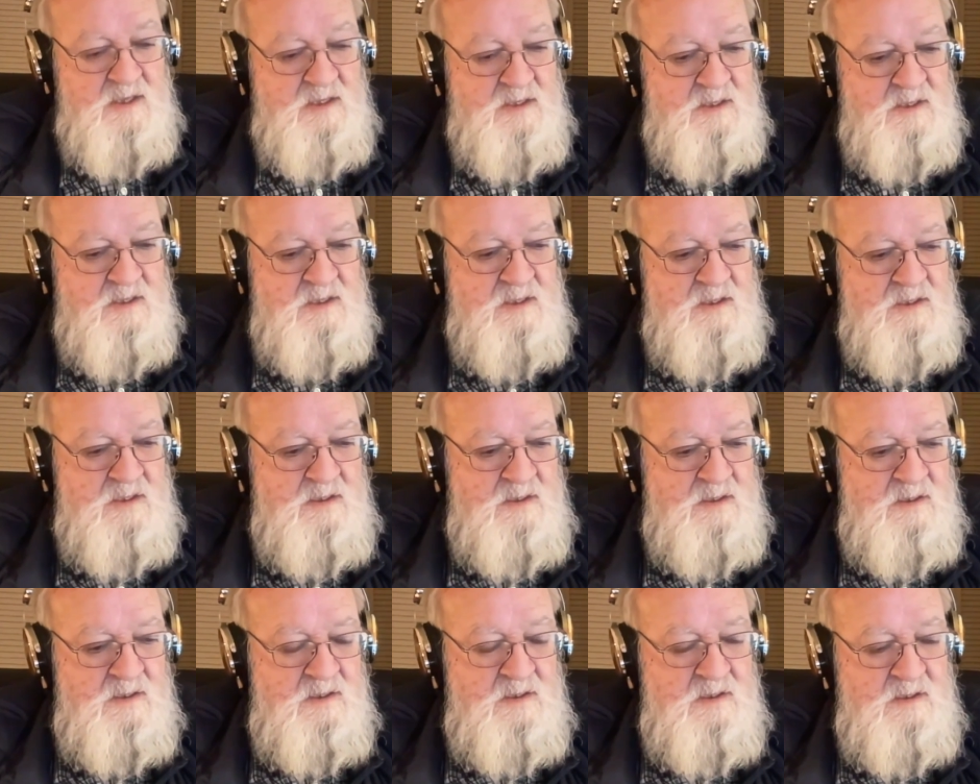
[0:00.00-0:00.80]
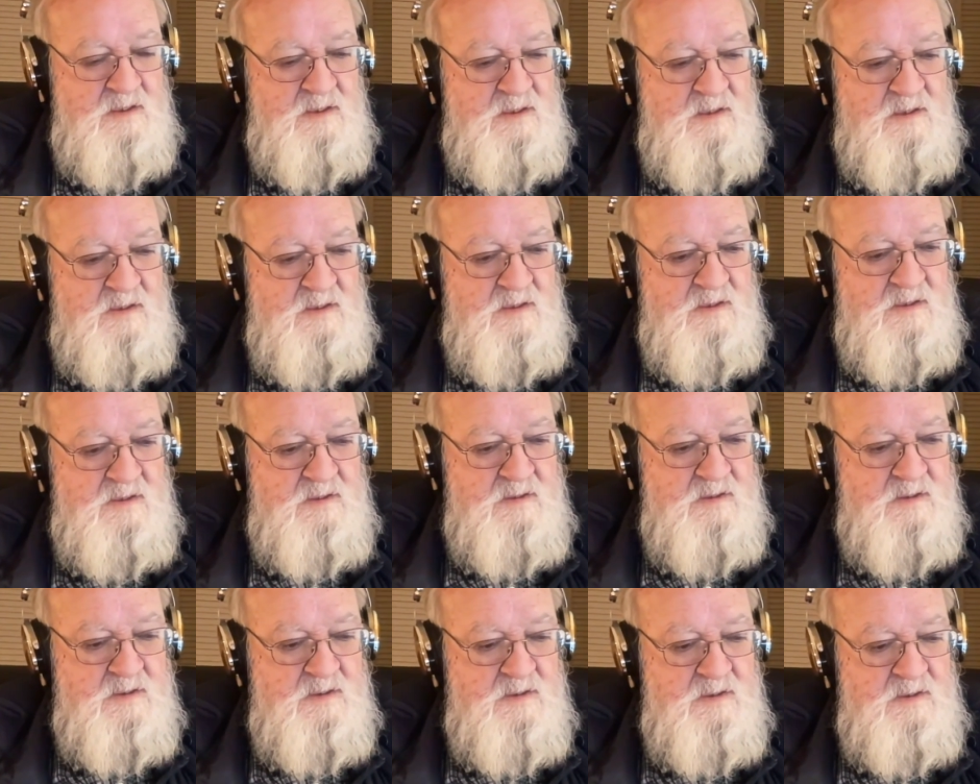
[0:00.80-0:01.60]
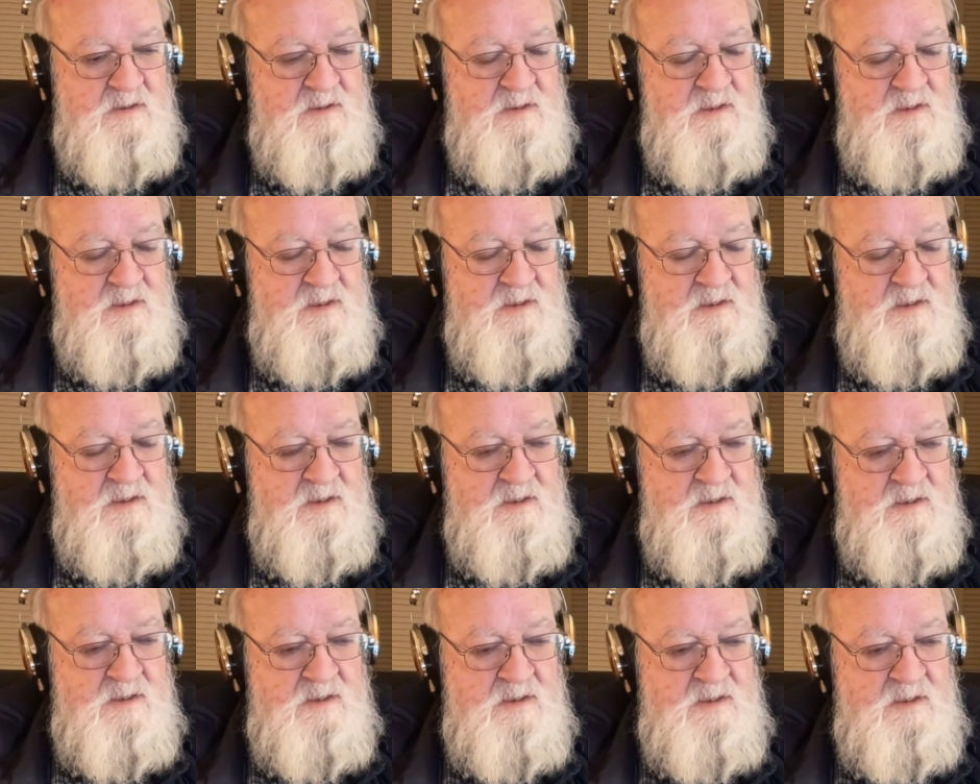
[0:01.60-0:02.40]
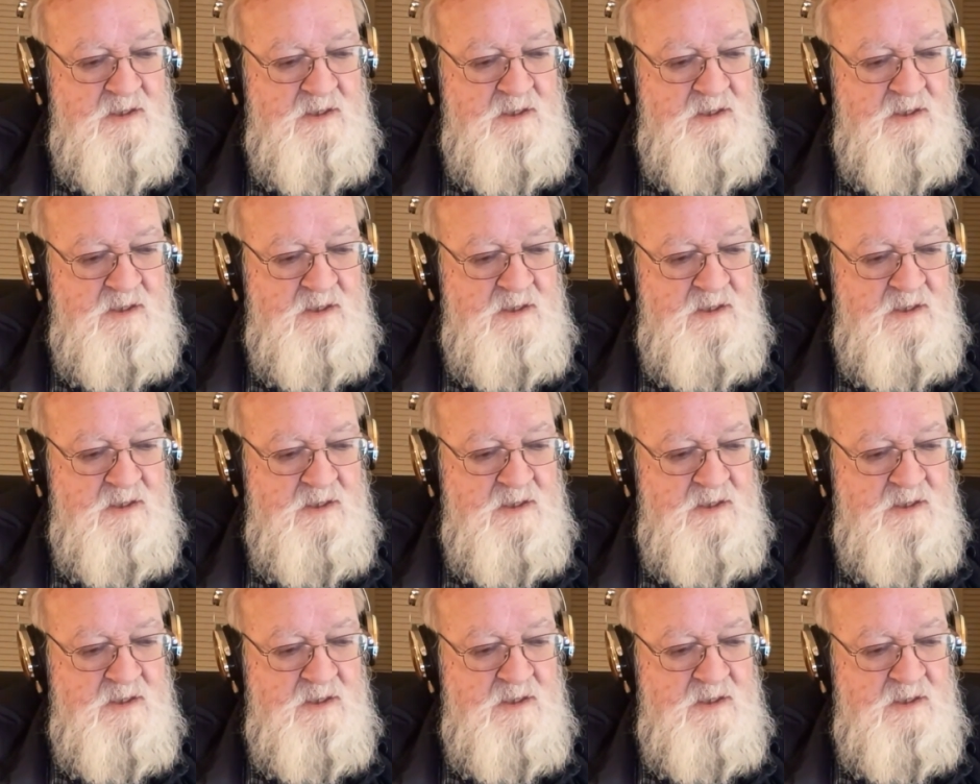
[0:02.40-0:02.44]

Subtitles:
(no one is talking)